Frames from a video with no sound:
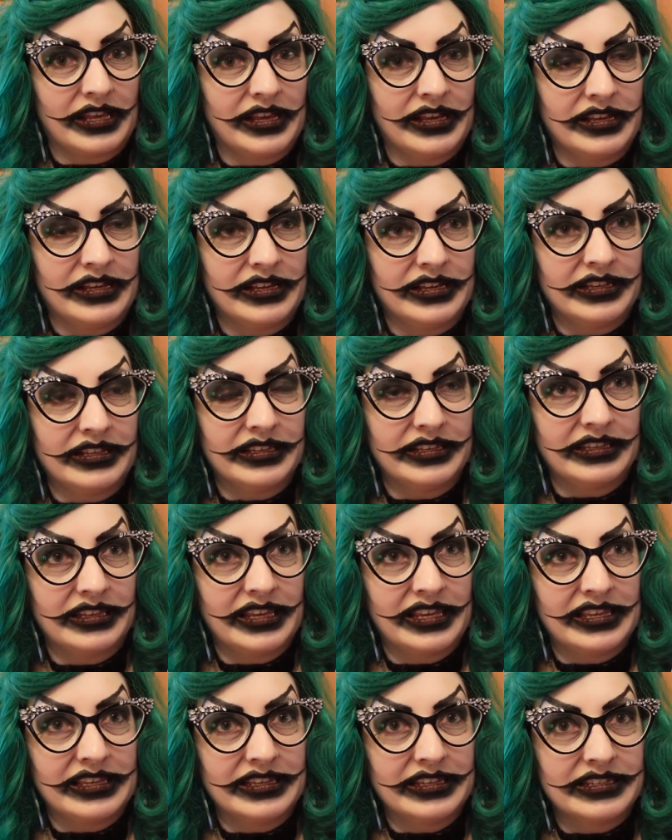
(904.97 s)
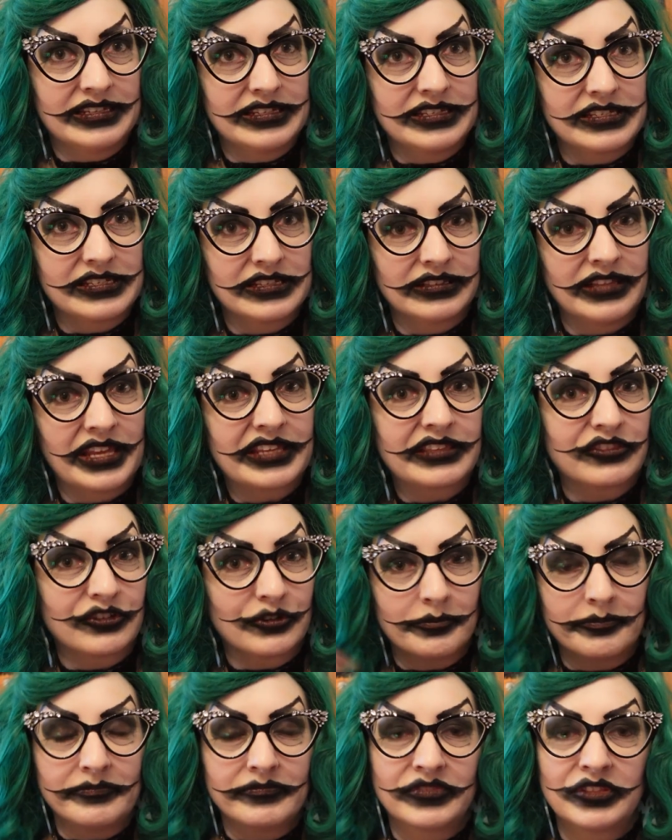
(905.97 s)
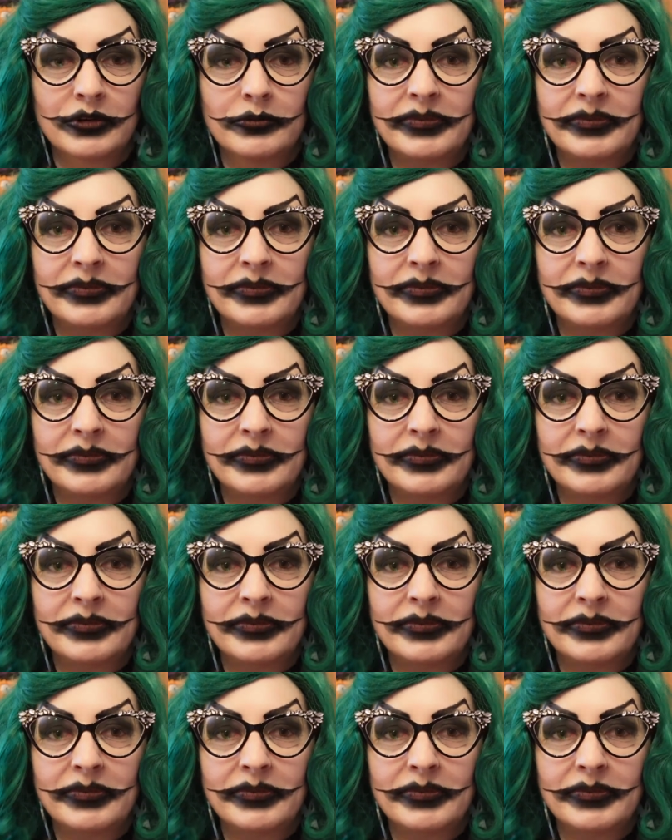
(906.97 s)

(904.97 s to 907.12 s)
and like their